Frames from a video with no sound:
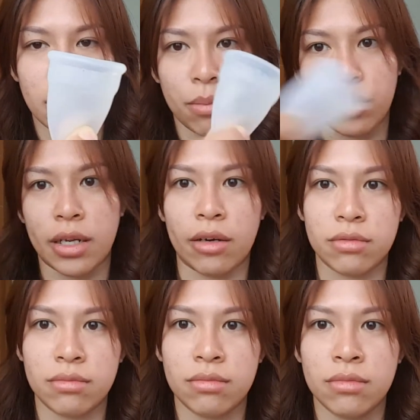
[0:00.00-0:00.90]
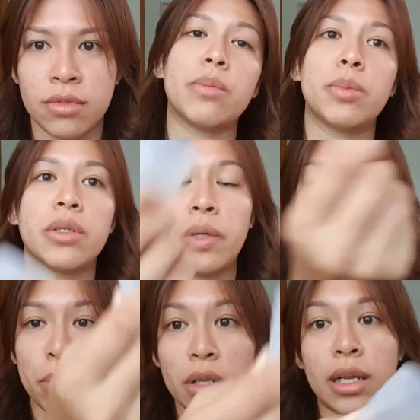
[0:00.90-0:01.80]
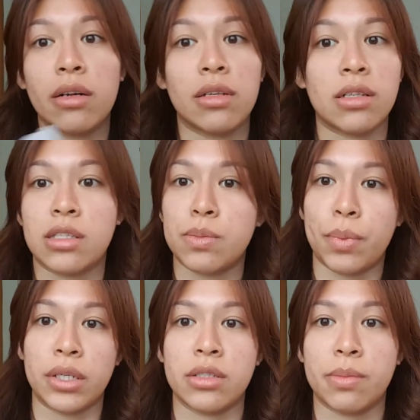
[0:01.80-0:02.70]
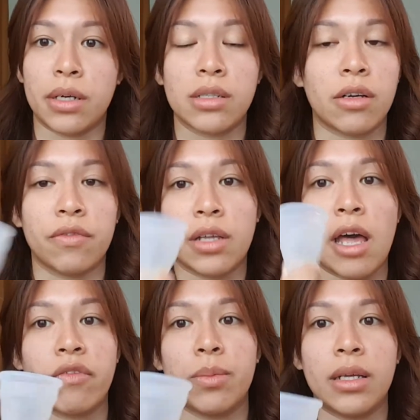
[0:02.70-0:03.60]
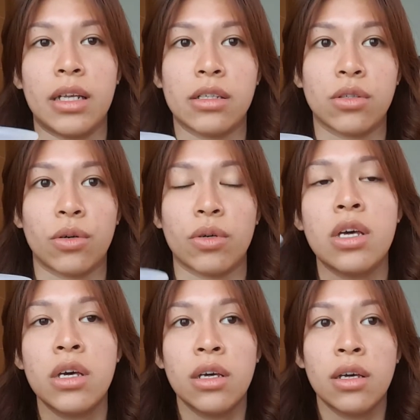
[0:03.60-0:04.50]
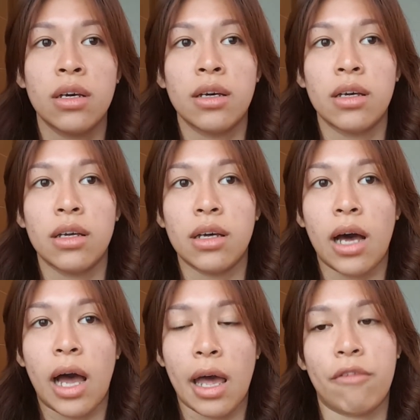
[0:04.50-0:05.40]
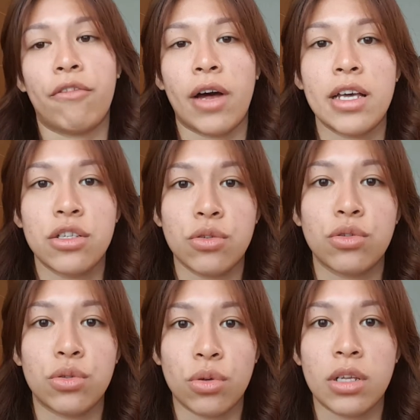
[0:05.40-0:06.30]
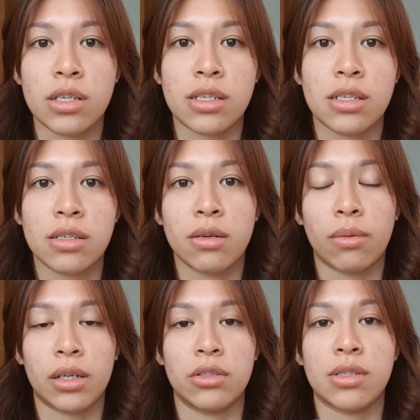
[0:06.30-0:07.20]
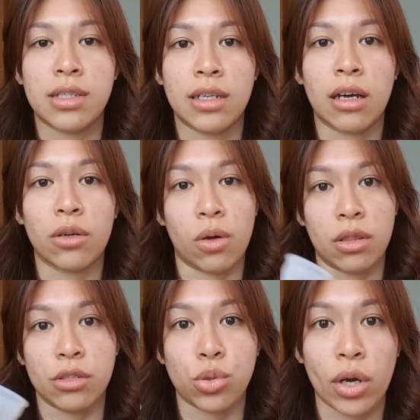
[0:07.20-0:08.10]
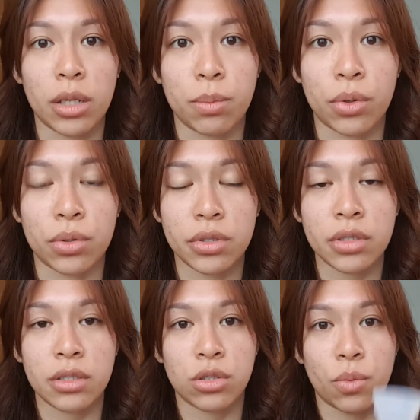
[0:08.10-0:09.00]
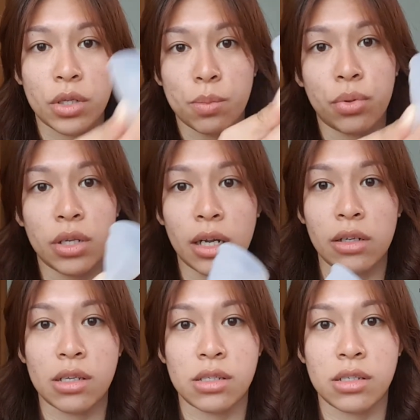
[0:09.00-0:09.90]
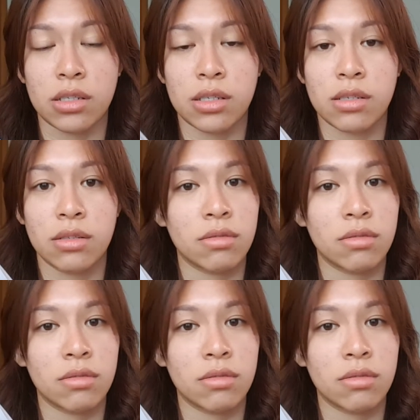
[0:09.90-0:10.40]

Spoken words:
and pull it out. Some people, when they pull it out, it spills because of the heavy bleeding. So I advise you to do this while you sit down on the toilet bowl, so when you pull it out, it just